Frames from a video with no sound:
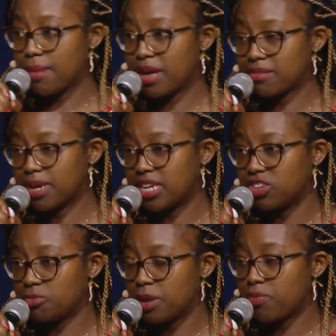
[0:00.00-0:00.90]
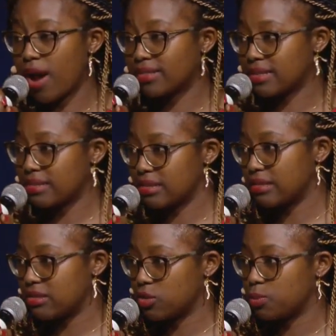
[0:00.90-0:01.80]
on farmers' management
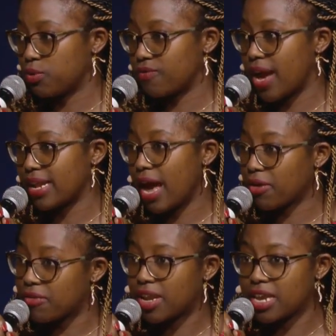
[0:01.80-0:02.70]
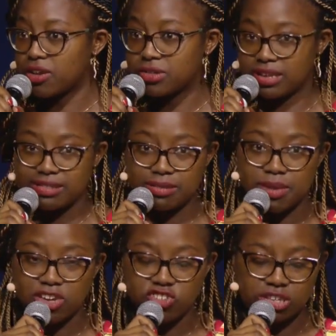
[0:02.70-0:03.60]
practices to provide accurate yield
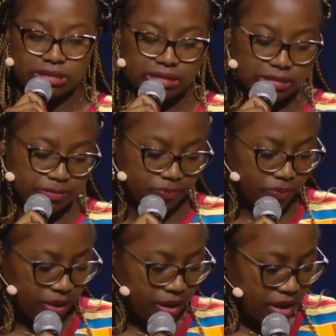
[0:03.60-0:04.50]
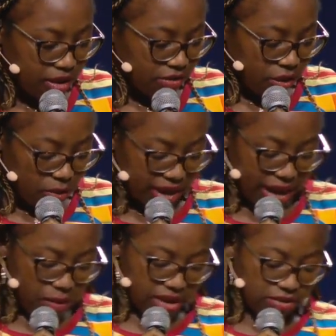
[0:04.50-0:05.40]
estimations.
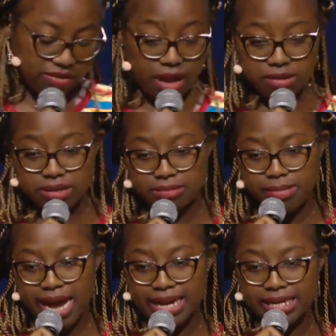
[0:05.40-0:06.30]
So when I went to southern